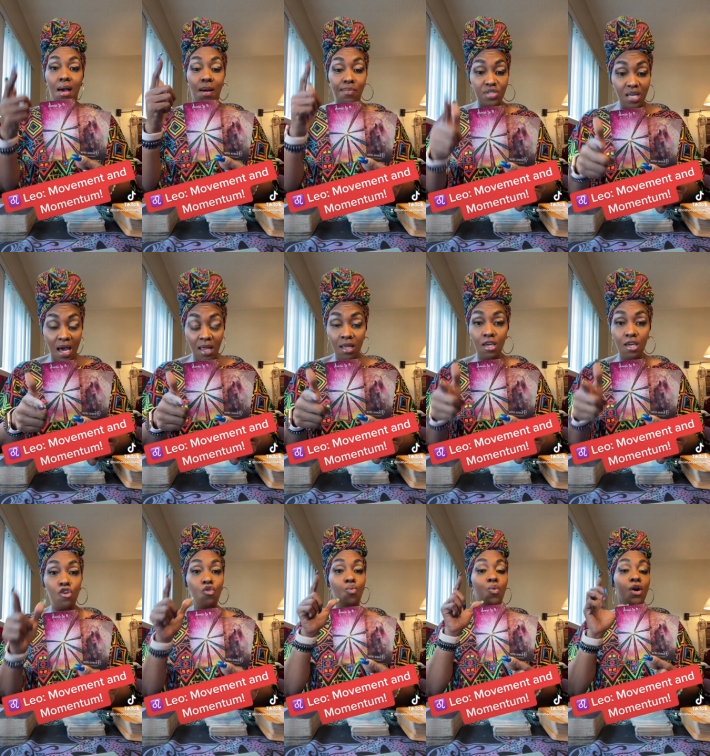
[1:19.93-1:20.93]
I'm telling
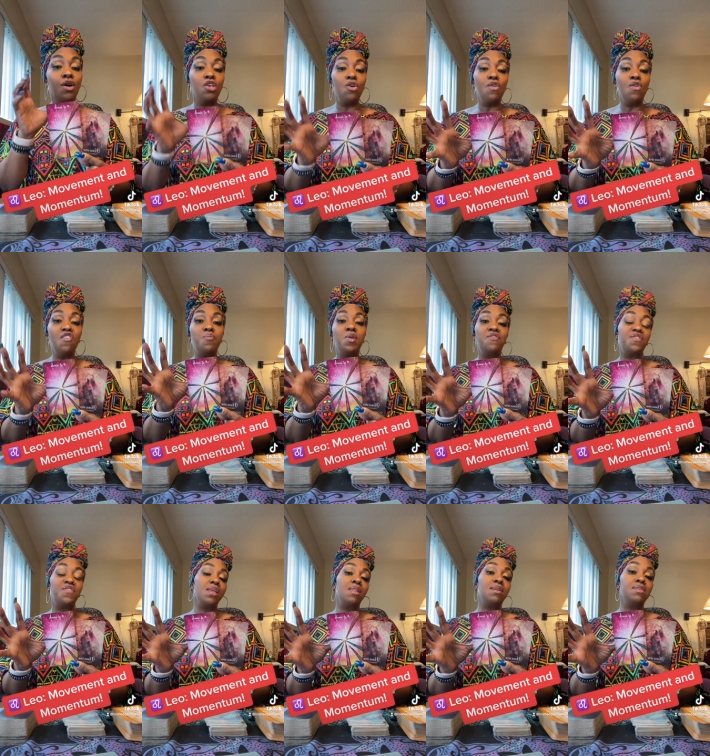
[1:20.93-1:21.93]
you, where you have been
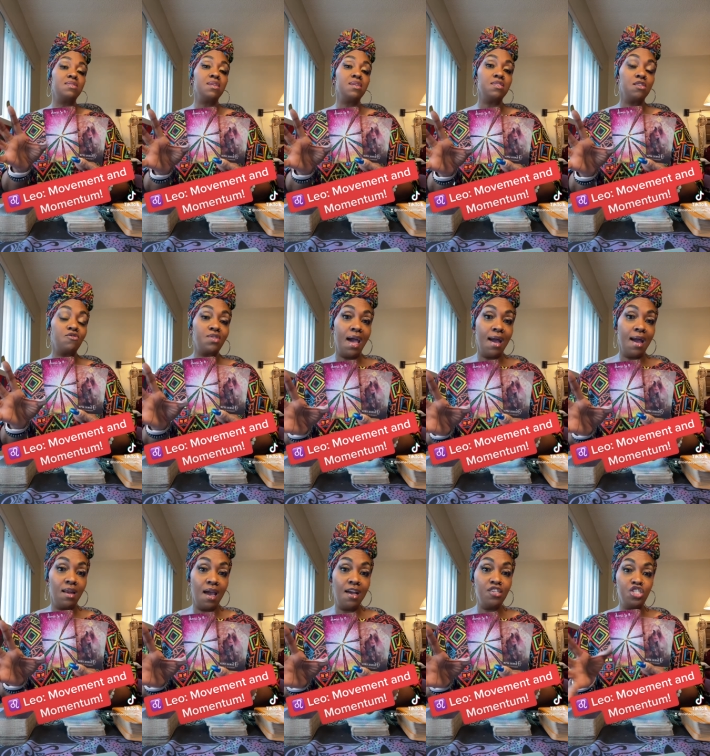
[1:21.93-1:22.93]
feeling a sense of
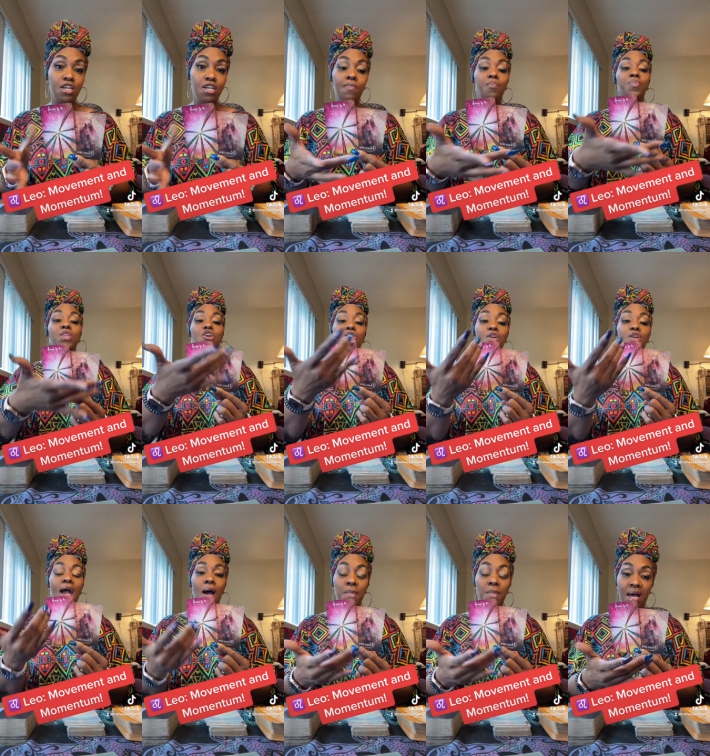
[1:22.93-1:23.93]
stagnation, you're
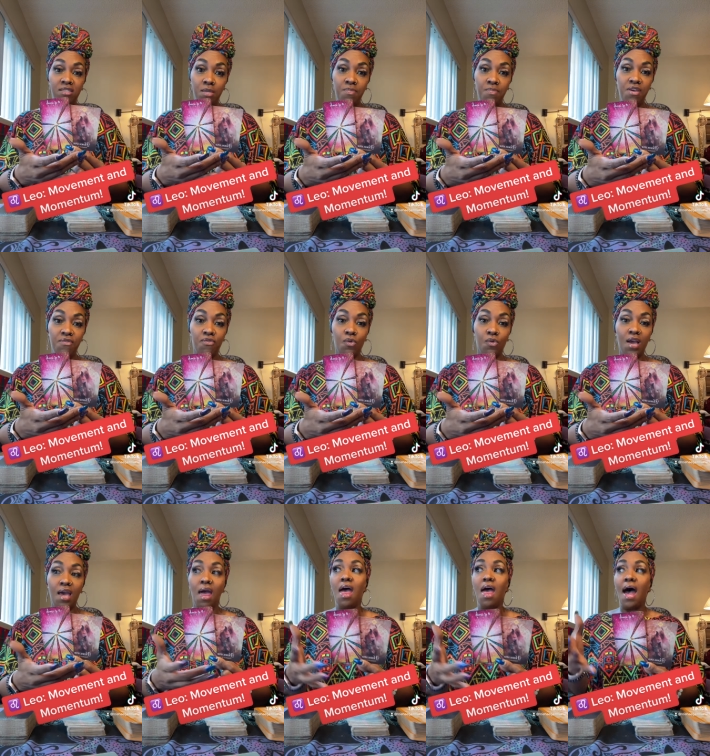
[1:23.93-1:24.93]
now about to be
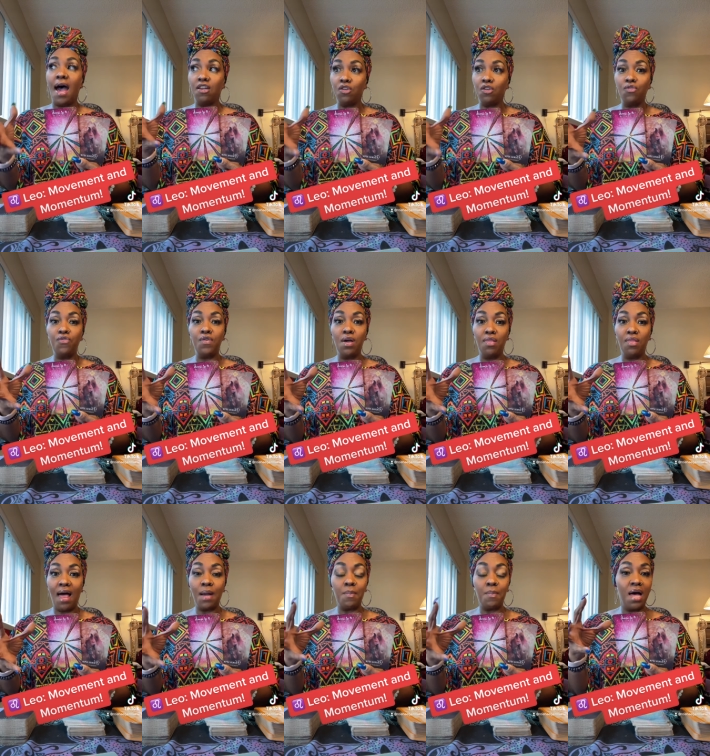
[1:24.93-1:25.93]
free. I do feel
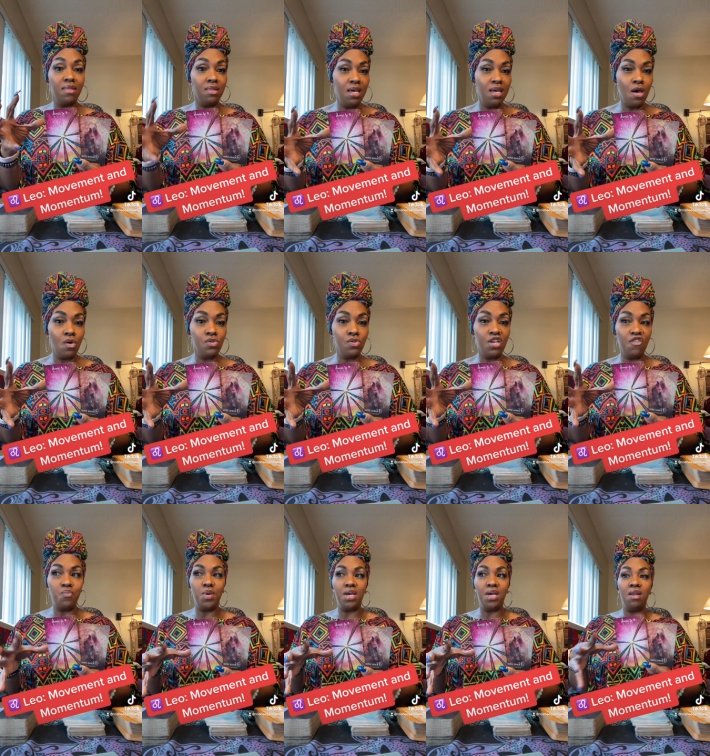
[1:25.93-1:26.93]
like my Leos
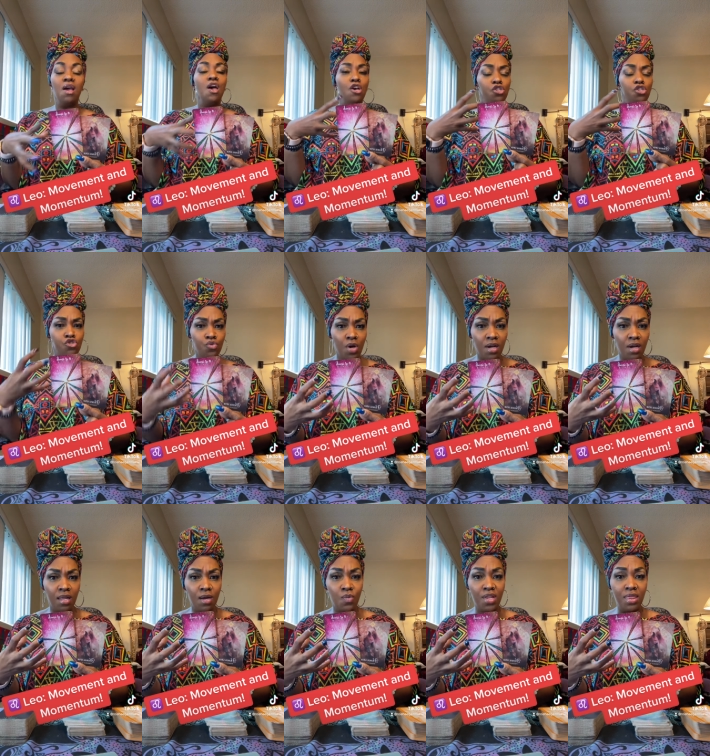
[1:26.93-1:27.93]
have been
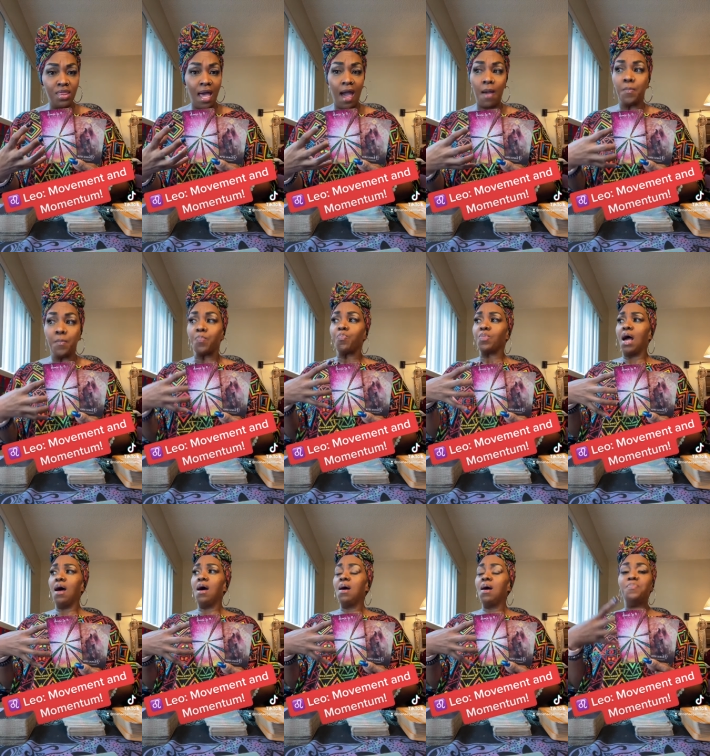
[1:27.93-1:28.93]
struggling with that.
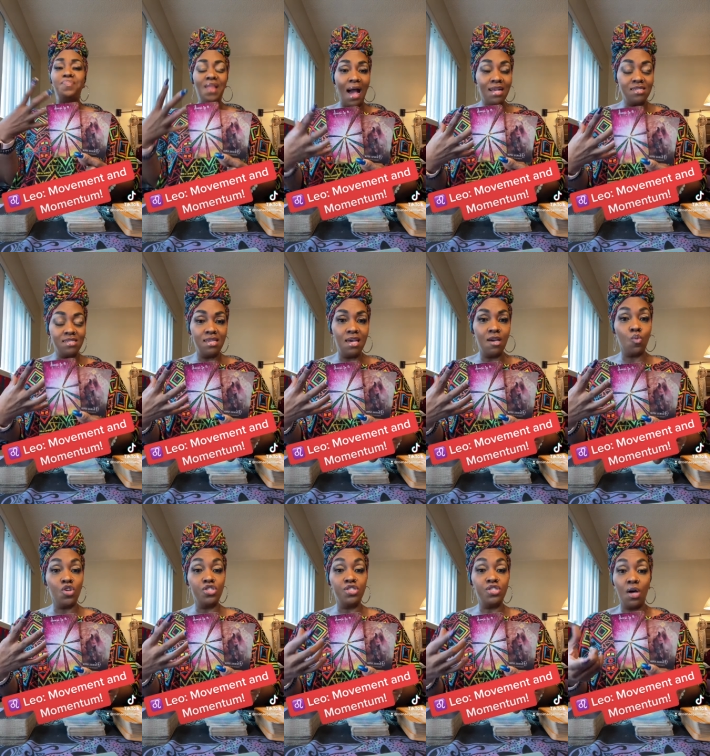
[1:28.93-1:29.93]
Not seeing
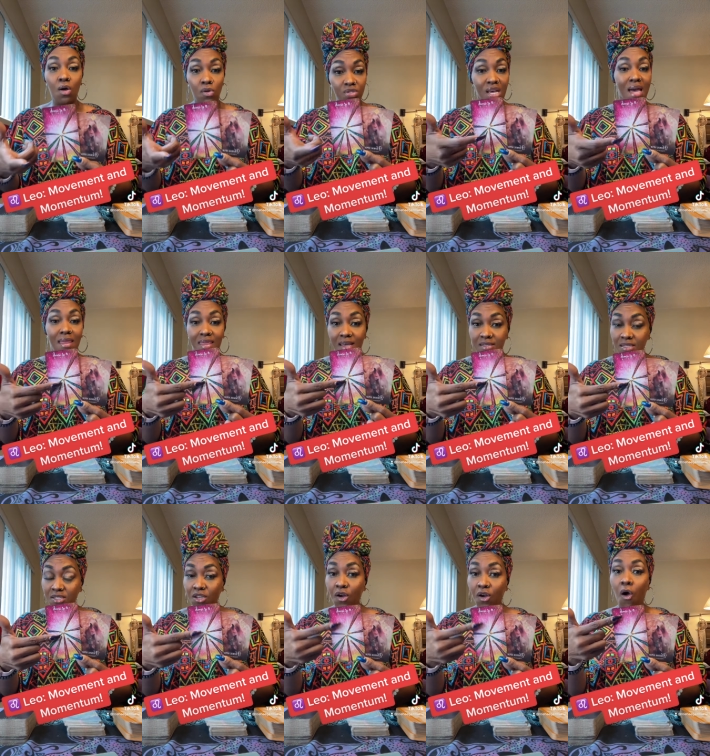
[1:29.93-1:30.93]
results. This
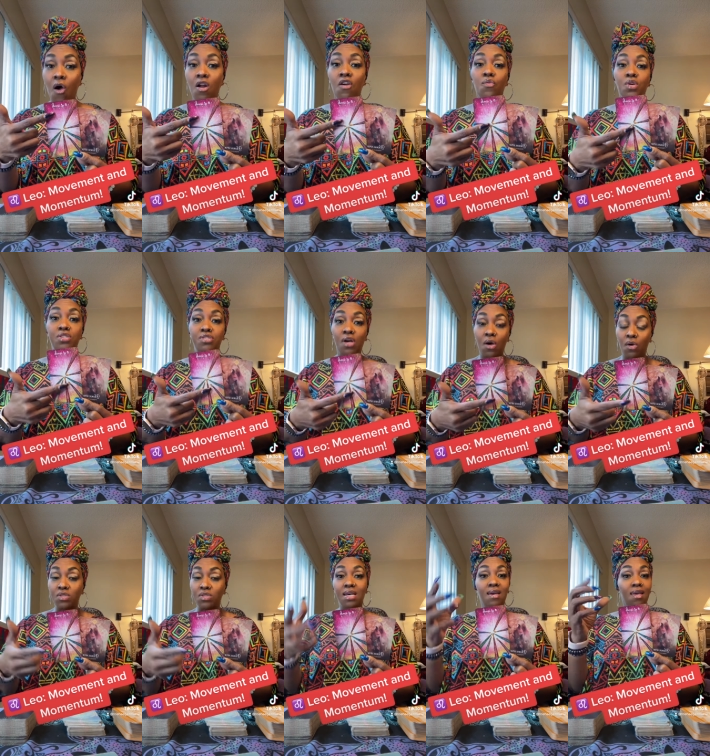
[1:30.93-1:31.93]
is a card of
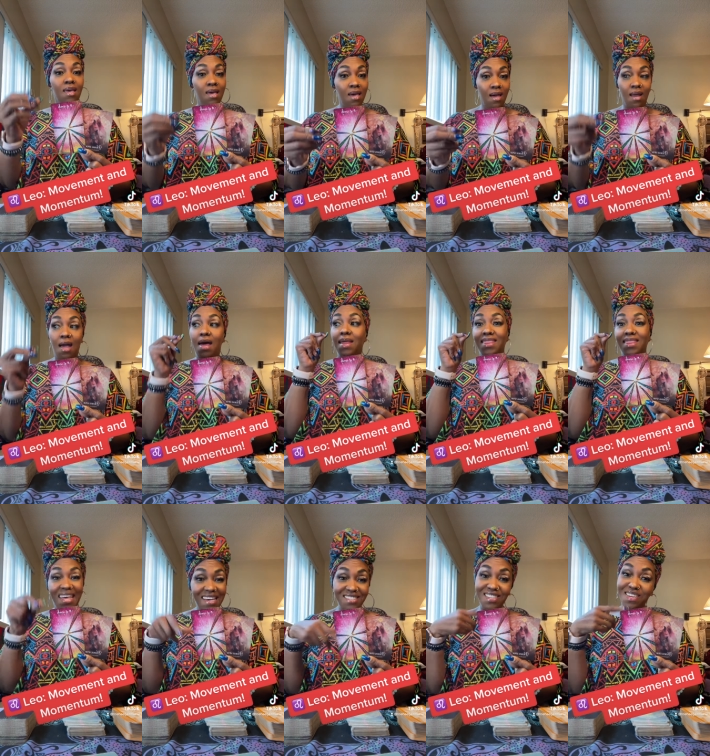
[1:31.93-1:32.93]
results. Again,
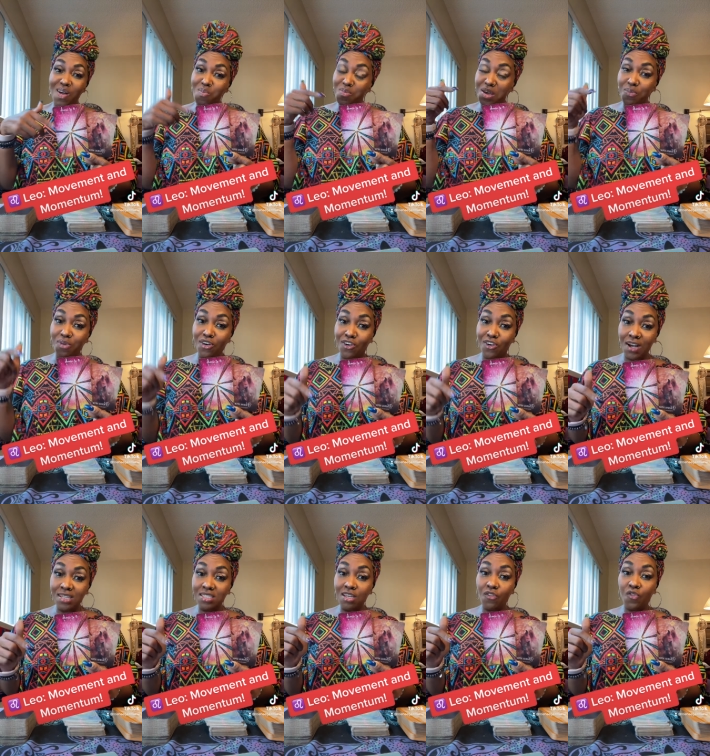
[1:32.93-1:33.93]
things are going to be
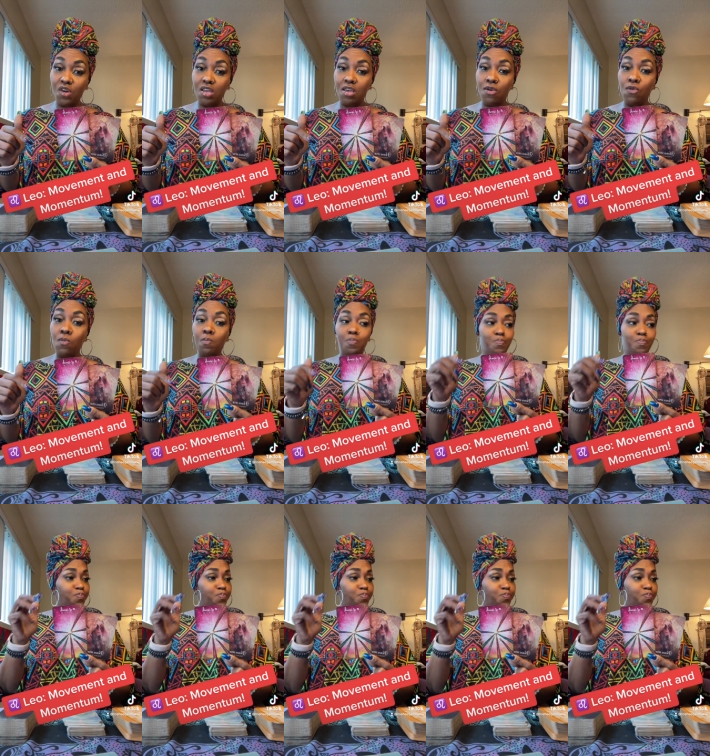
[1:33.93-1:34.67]
progressing for you.